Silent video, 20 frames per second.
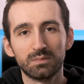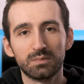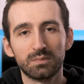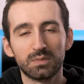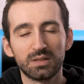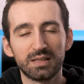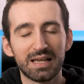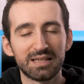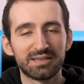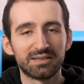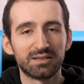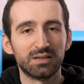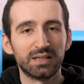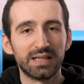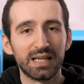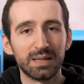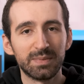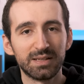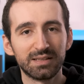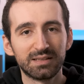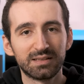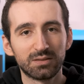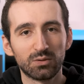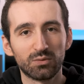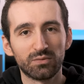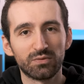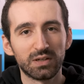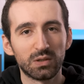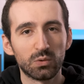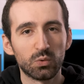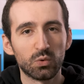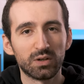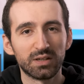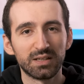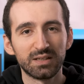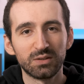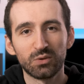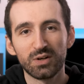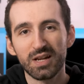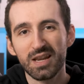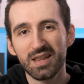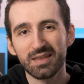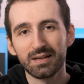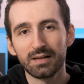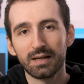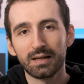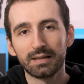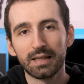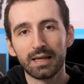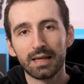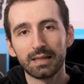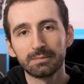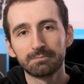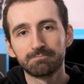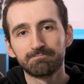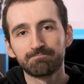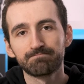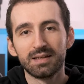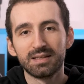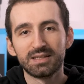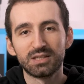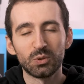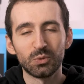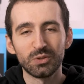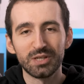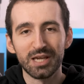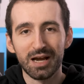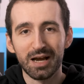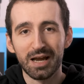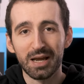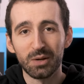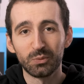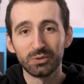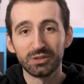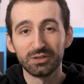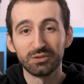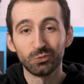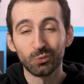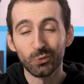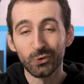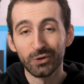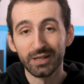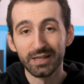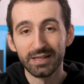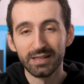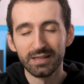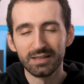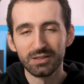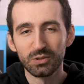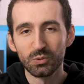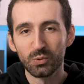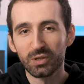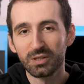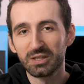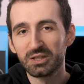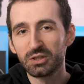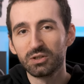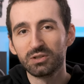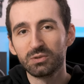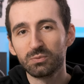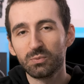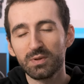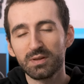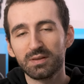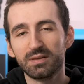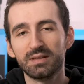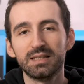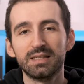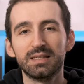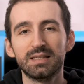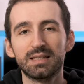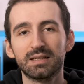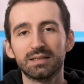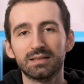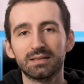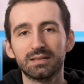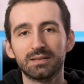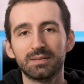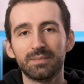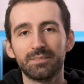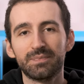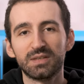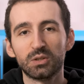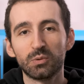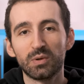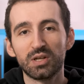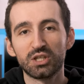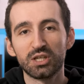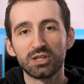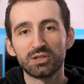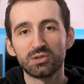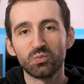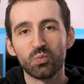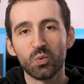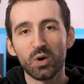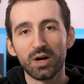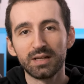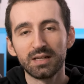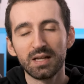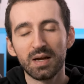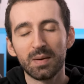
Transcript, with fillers: lesser limits of recording or anything like that. So yeah, I wouldn't worry, you are good with the um, UHS 1,